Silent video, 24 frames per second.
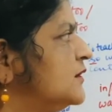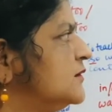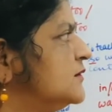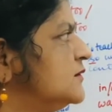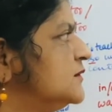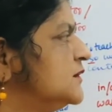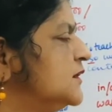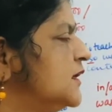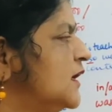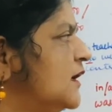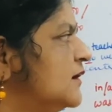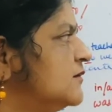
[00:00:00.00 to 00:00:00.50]

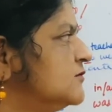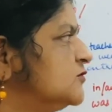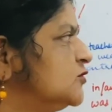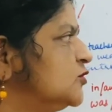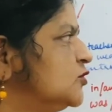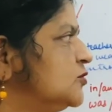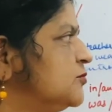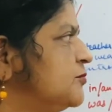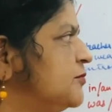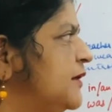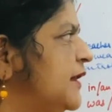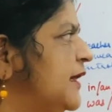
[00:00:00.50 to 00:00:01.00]
We have
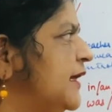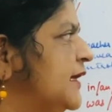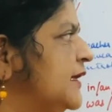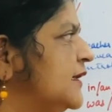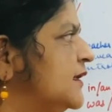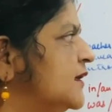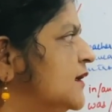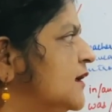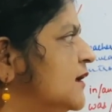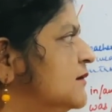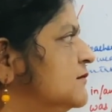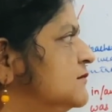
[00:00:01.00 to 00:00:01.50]
to
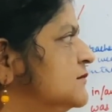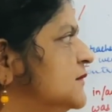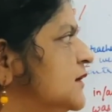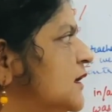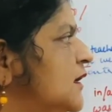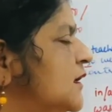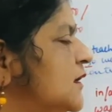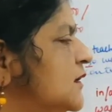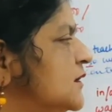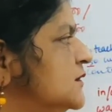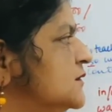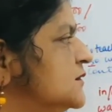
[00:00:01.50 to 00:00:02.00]
convert
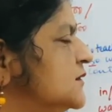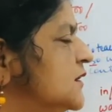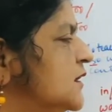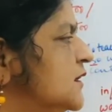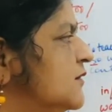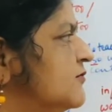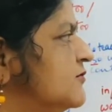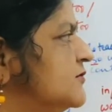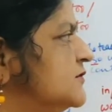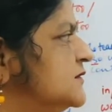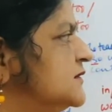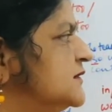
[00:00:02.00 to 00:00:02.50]
the
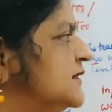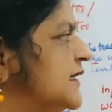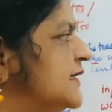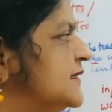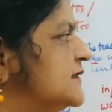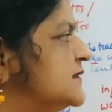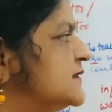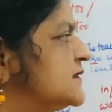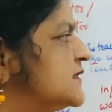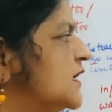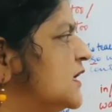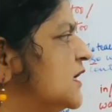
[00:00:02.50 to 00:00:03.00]
negative
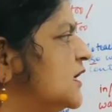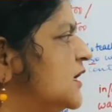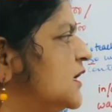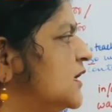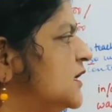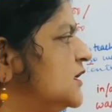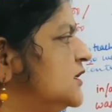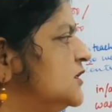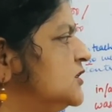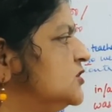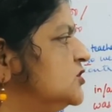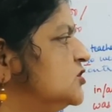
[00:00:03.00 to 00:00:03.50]
sentence
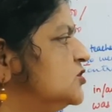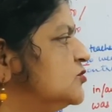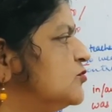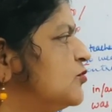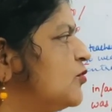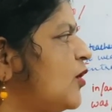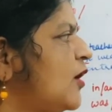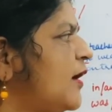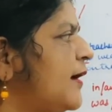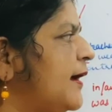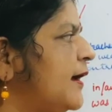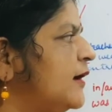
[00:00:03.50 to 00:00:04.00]

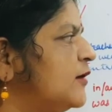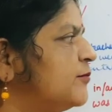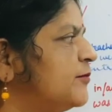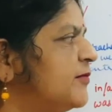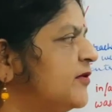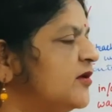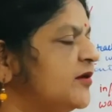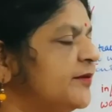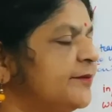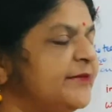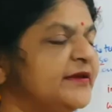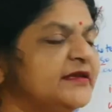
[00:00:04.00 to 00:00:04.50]
into
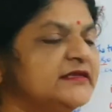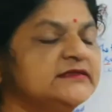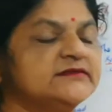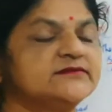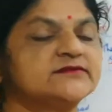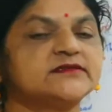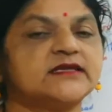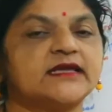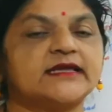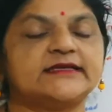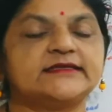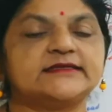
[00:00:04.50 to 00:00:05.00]

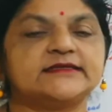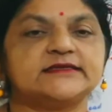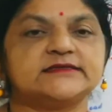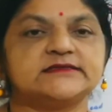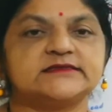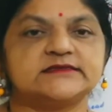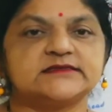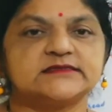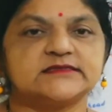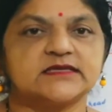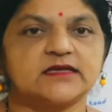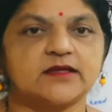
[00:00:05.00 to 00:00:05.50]
affirmative
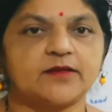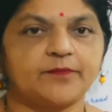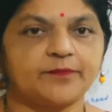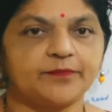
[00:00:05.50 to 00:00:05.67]
sentence.